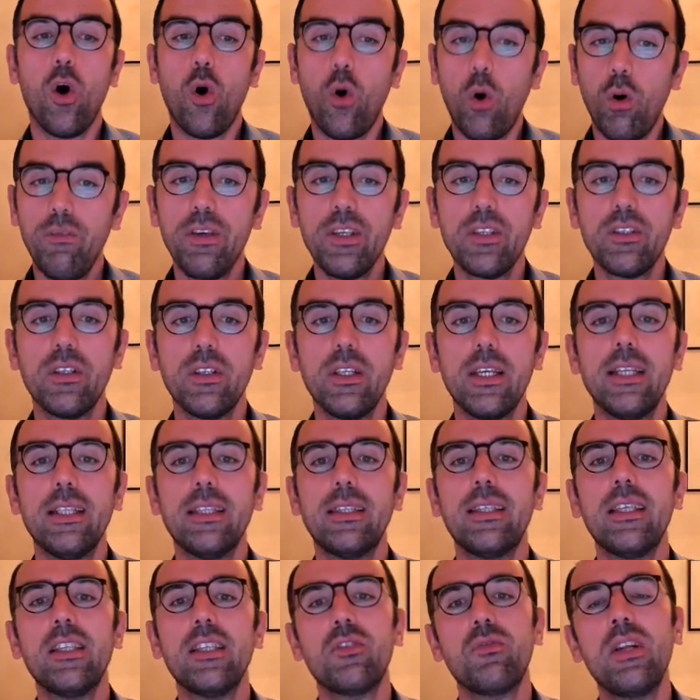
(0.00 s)
Obviously,
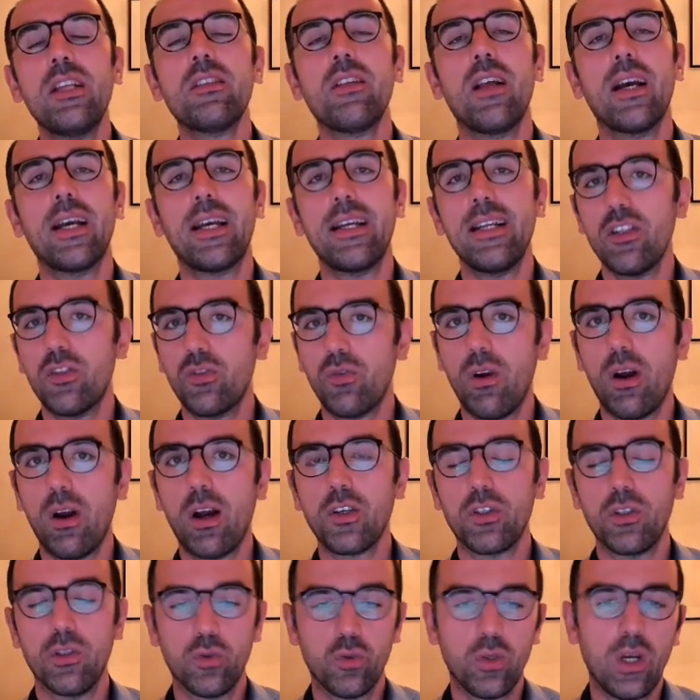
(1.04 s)
this reads like an
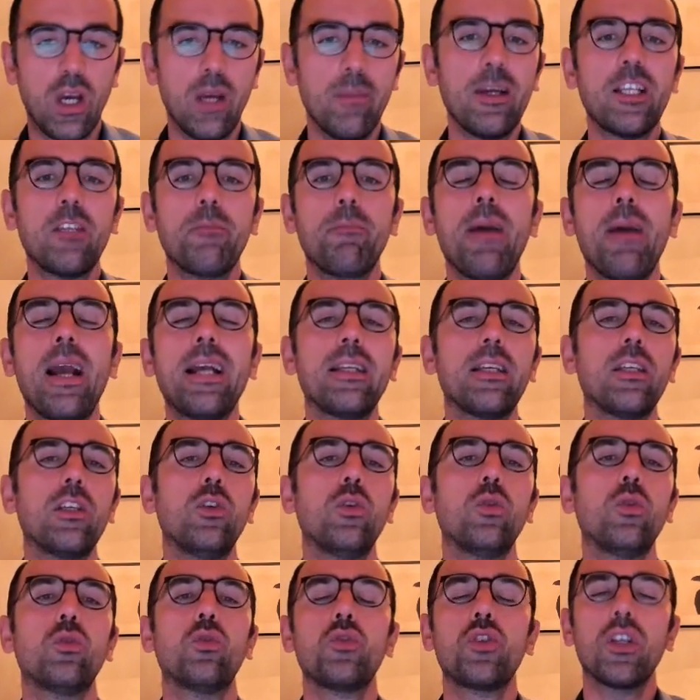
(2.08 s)
instructional. So I'm expecting
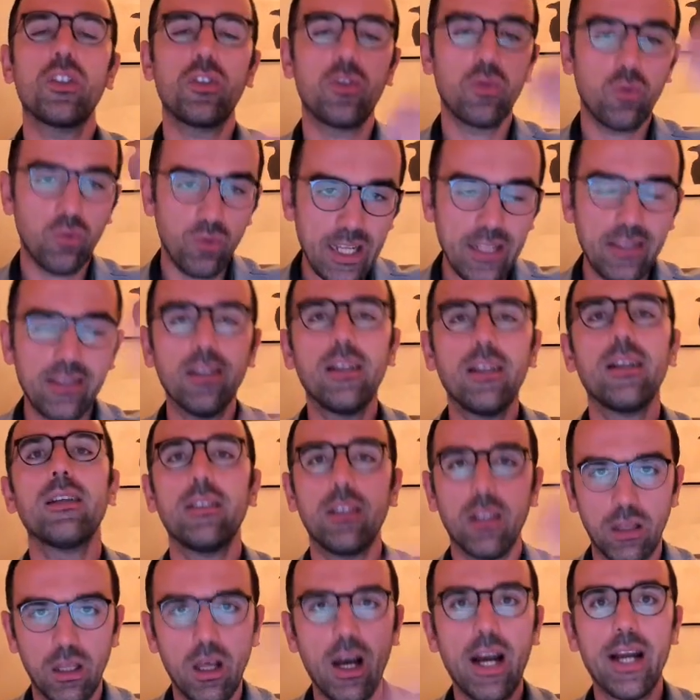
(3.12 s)
you to just read
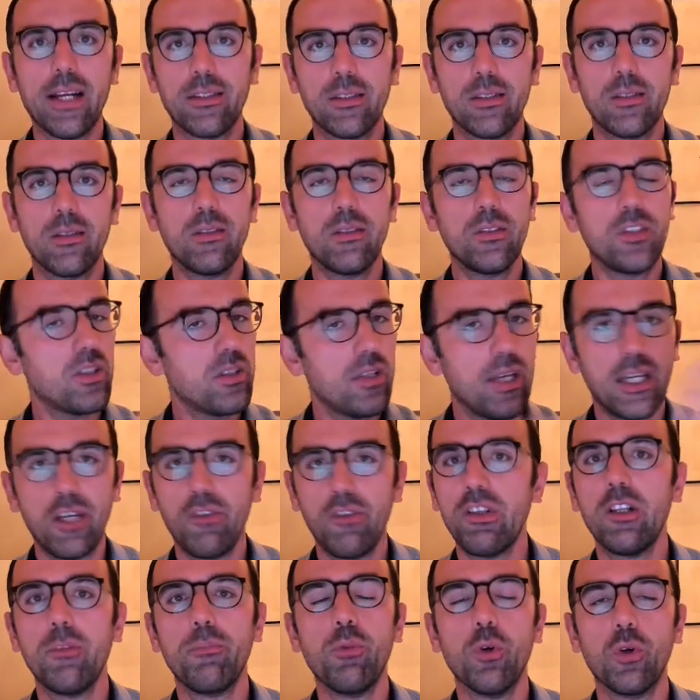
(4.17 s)
the lines, just like a
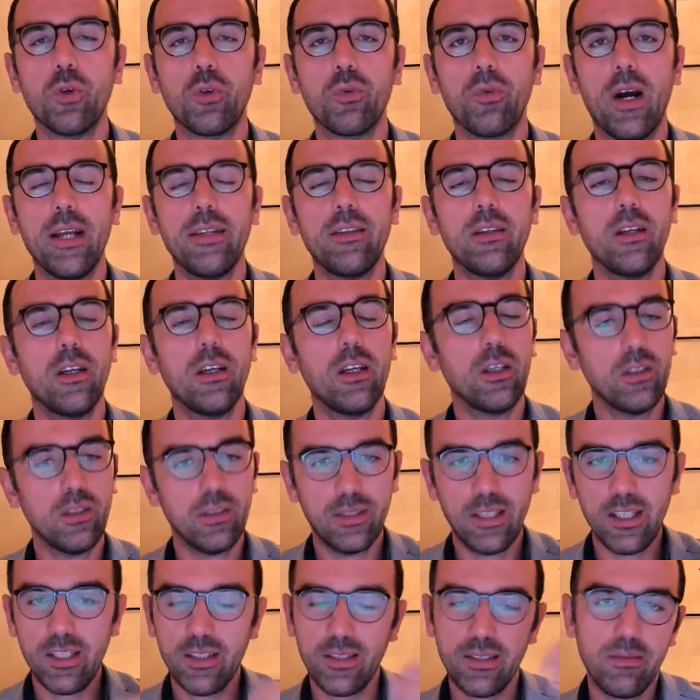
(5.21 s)
real book, right?
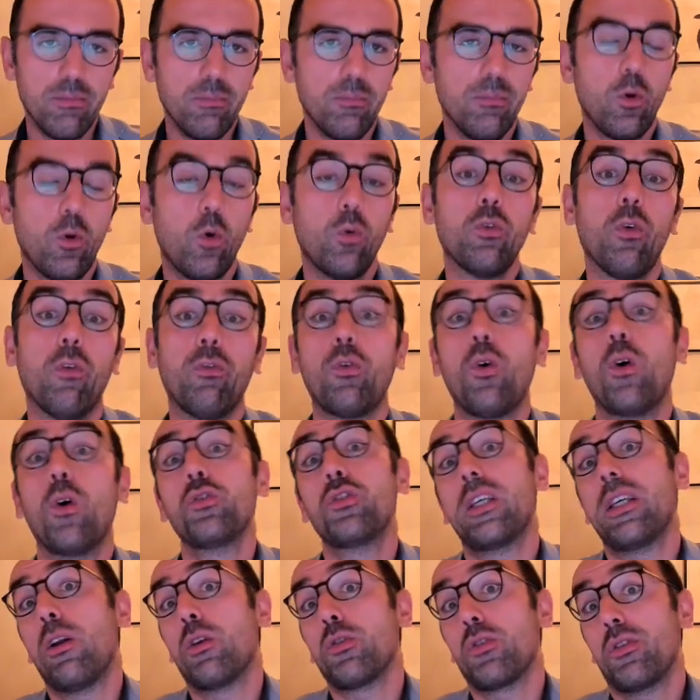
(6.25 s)
This, of course,
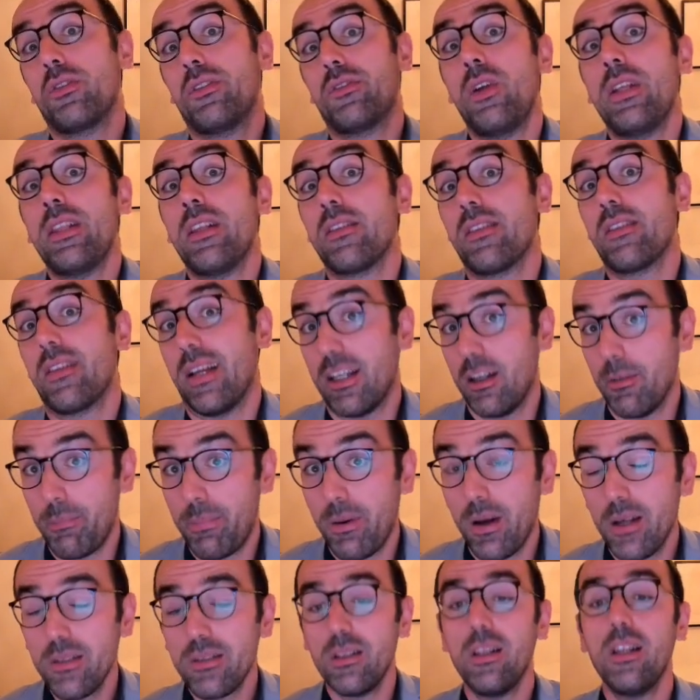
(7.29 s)
you can also treat this like a
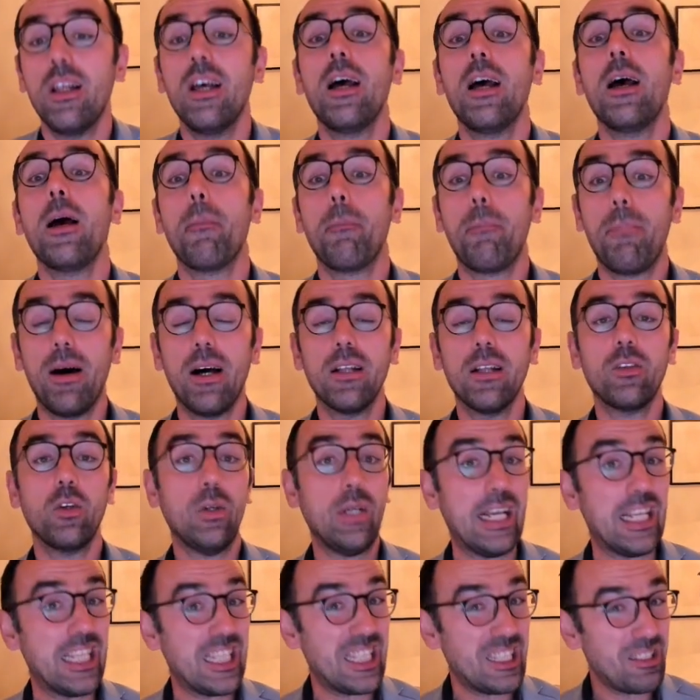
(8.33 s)
puzzle, but
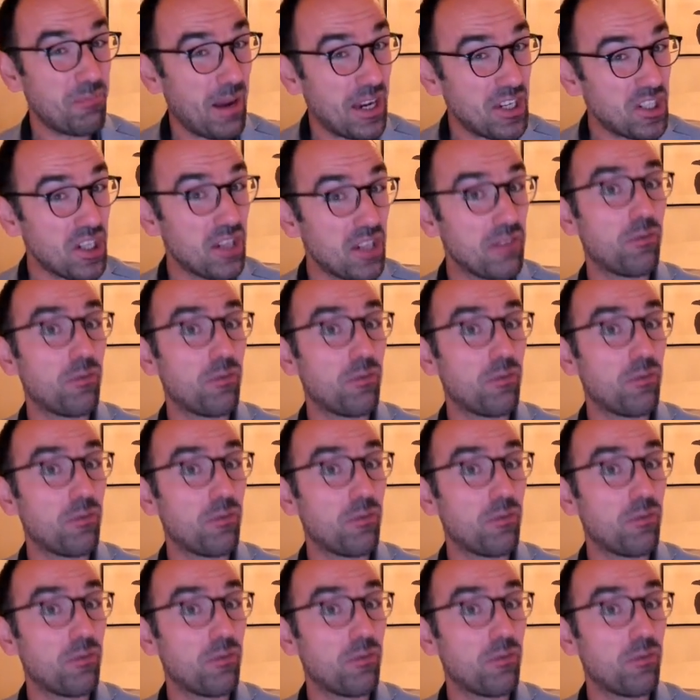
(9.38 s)
especially